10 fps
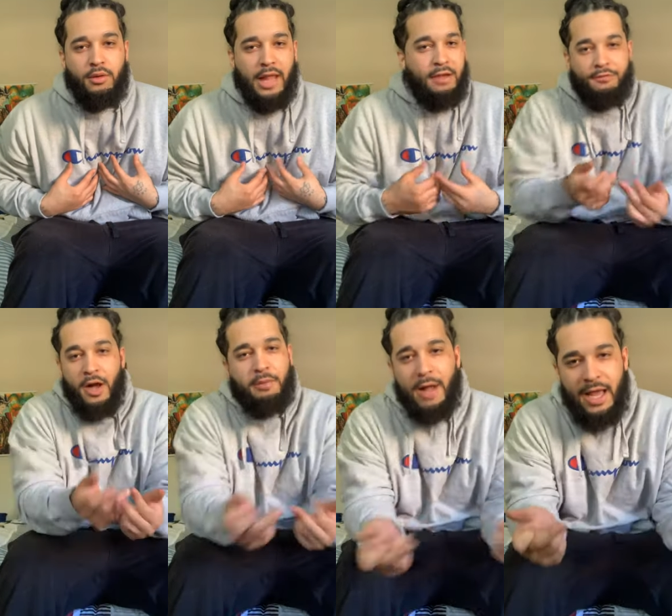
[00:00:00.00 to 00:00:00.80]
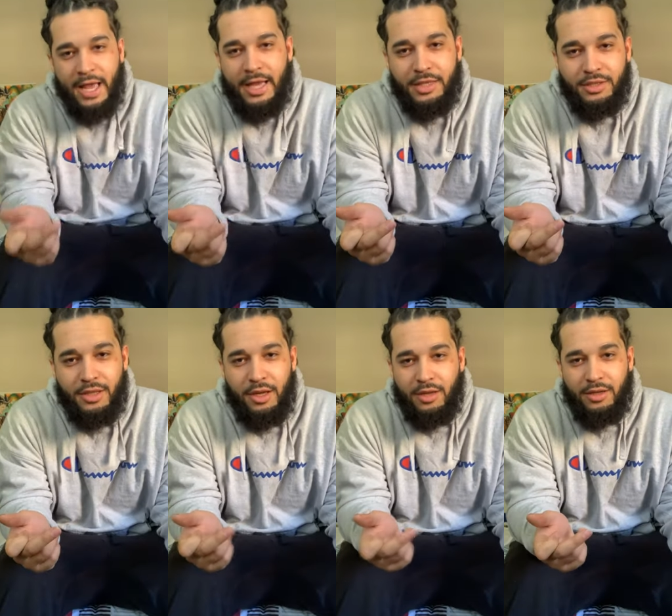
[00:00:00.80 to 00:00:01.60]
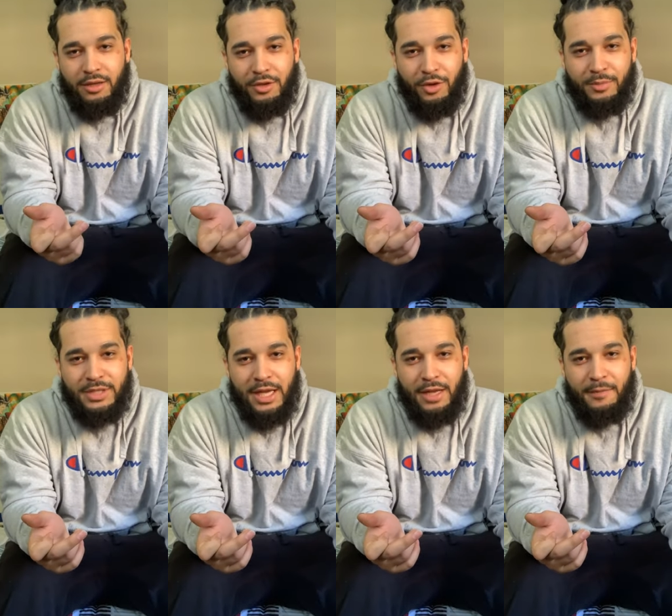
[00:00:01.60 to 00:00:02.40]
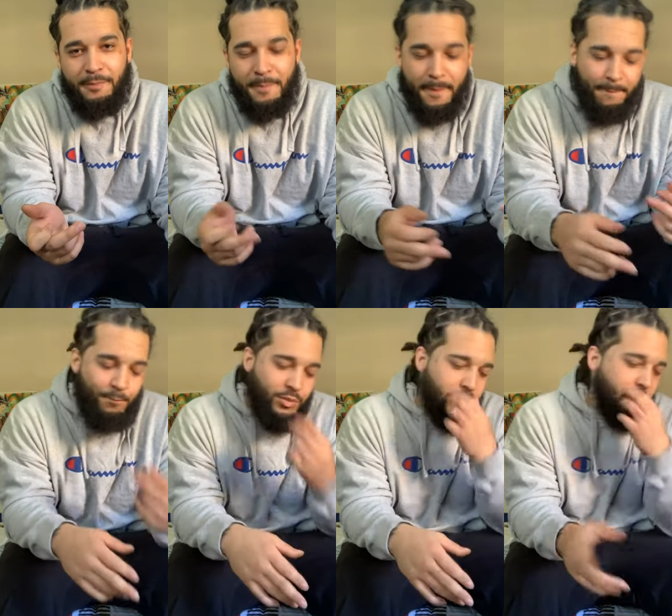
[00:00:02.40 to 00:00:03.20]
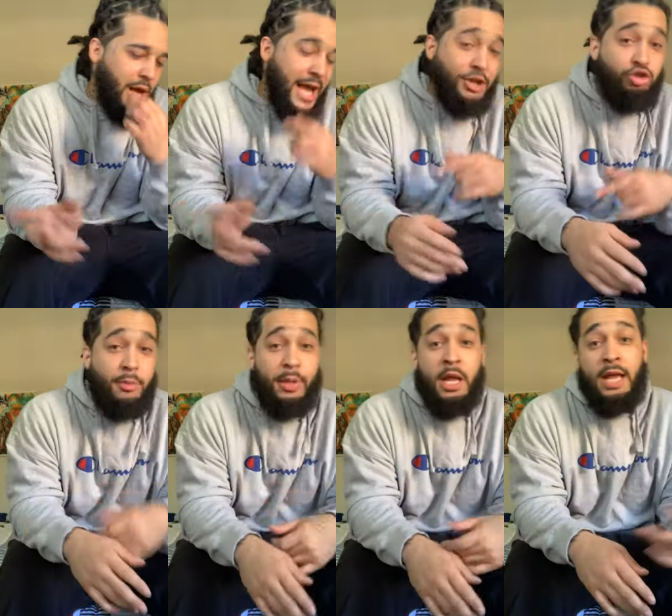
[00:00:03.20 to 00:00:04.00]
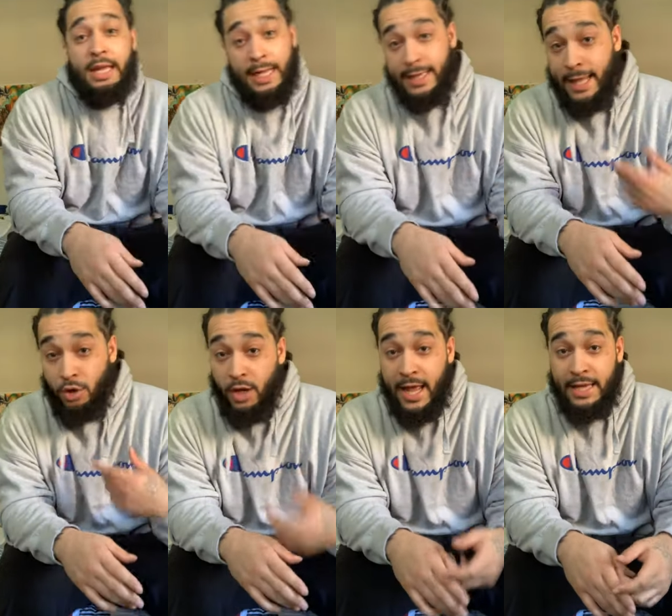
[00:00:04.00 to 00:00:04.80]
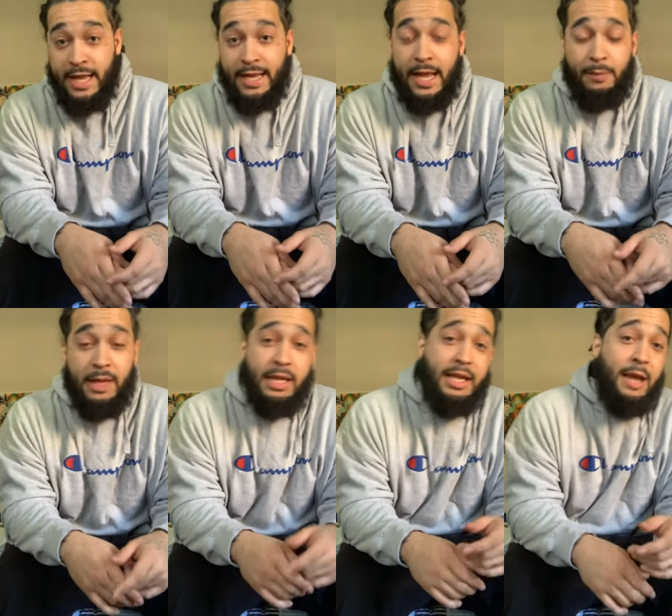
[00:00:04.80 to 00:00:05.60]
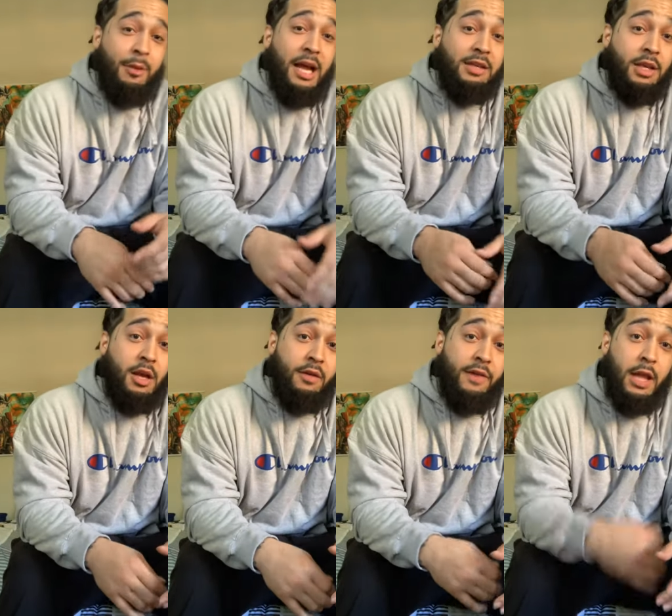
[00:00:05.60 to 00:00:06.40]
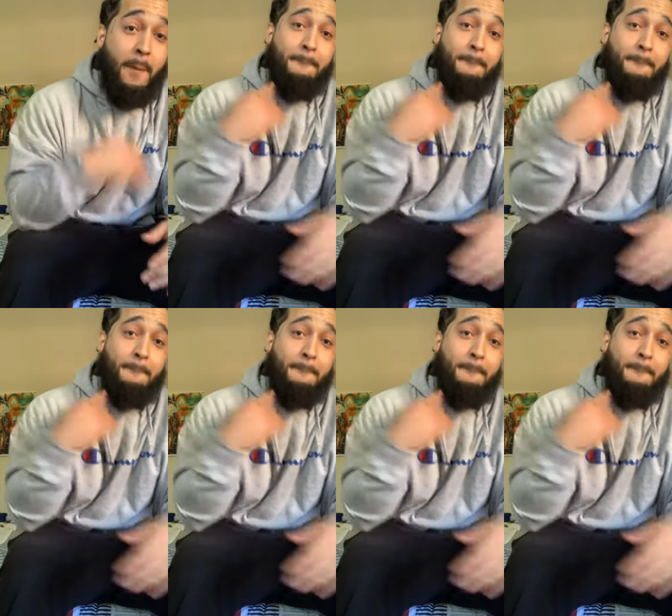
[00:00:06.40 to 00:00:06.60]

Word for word: Like, fuck my age. You know what I'm saying? I ain't tripping. Nigga, later on that day, they immediately came and got the young fella.